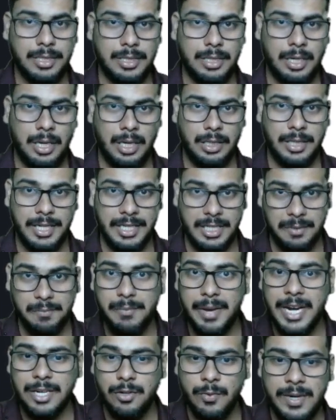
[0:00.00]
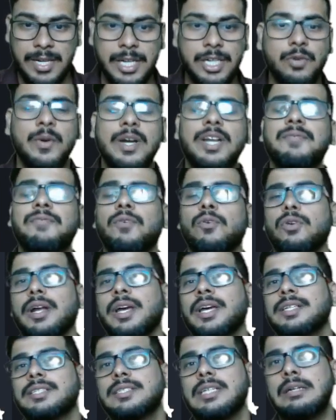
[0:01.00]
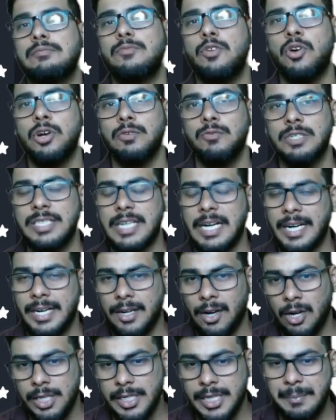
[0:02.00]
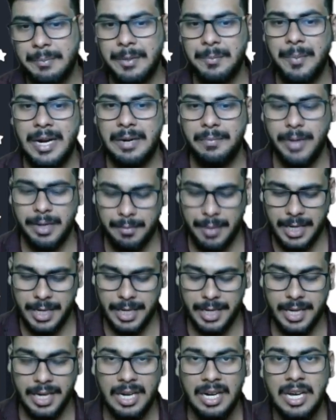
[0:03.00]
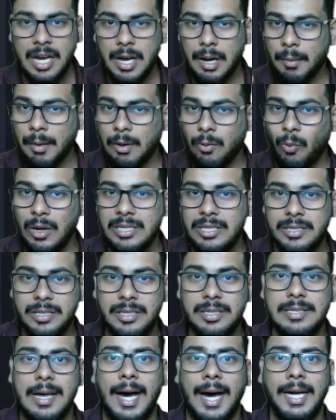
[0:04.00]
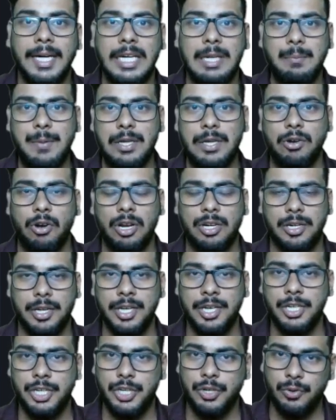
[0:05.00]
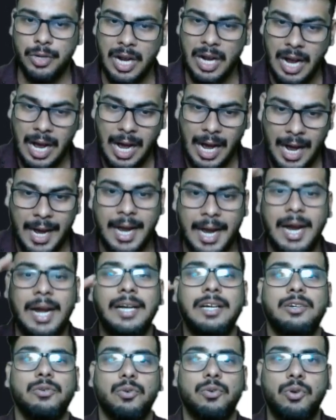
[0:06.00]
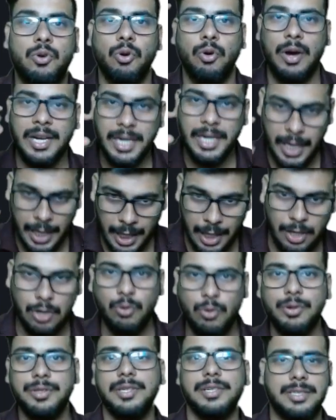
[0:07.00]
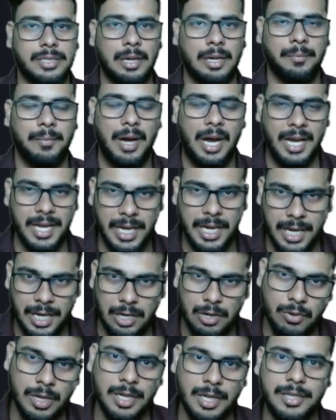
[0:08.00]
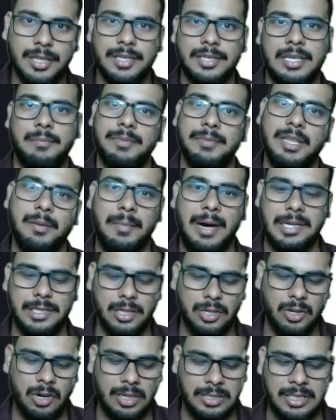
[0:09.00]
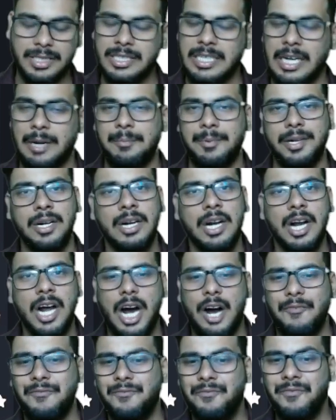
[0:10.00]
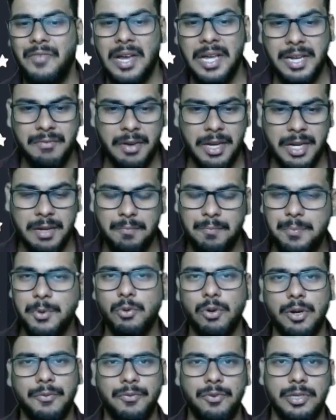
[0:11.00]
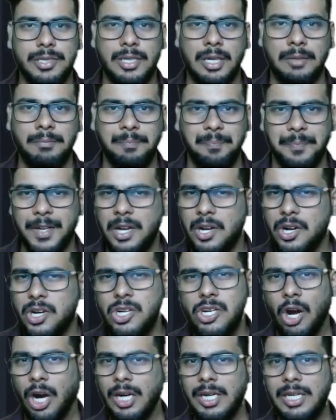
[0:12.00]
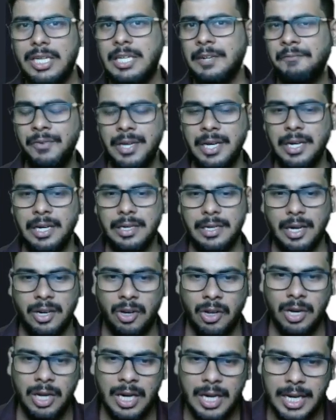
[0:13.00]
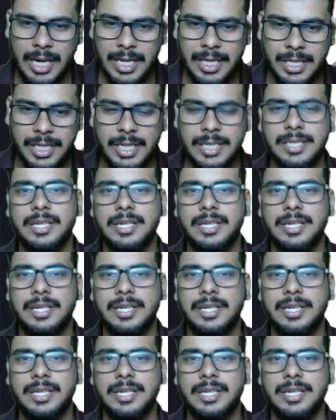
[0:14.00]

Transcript: that is May 2024 exam onwards, I had already prepared my material. But once this RTP got issued, I had to go and include this sum. I included the sum in the marginal costing chapter. A very, very beautiful sum. Not difficult and all. It just